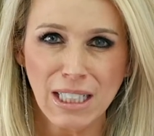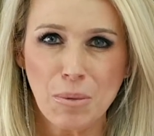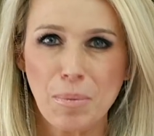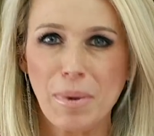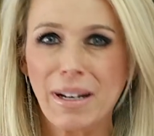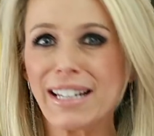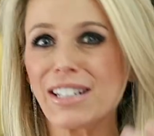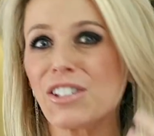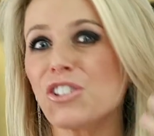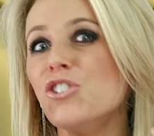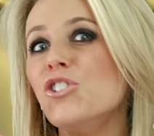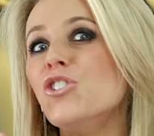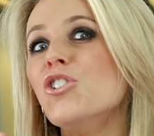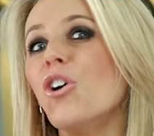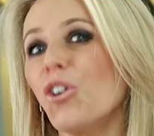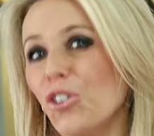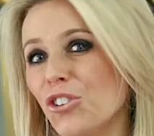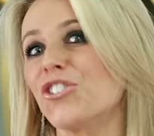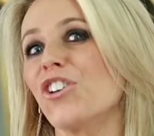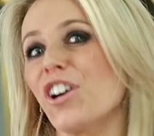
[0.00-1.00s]
But it's
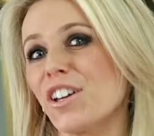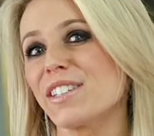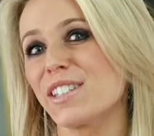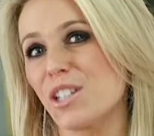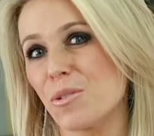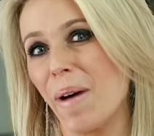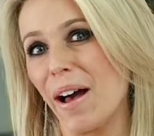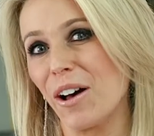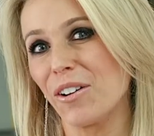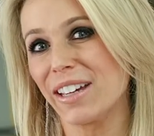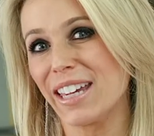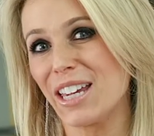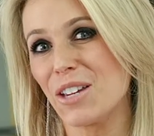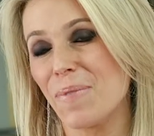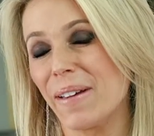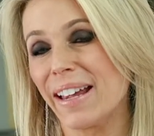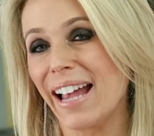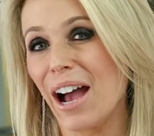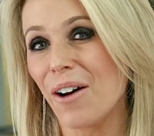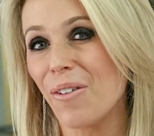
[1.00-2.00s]
not just about
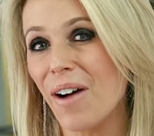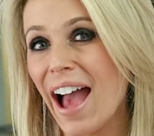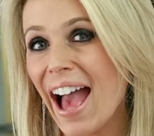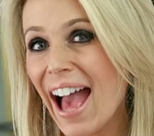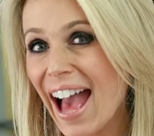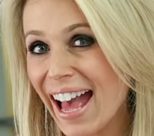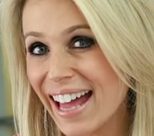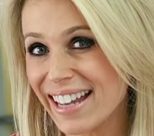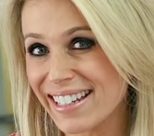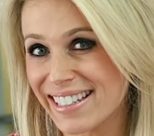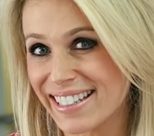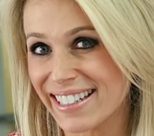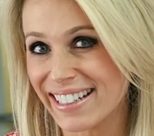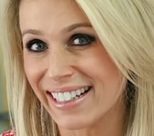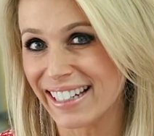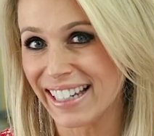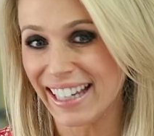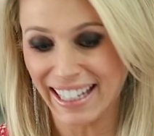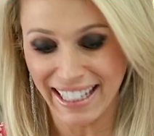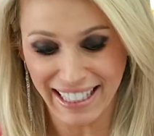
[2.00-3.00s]
keeping our hands
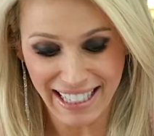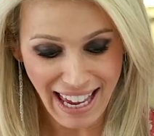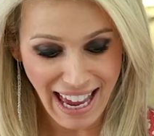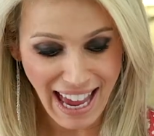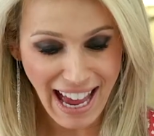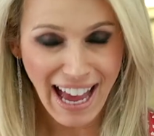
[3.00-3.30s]
clean.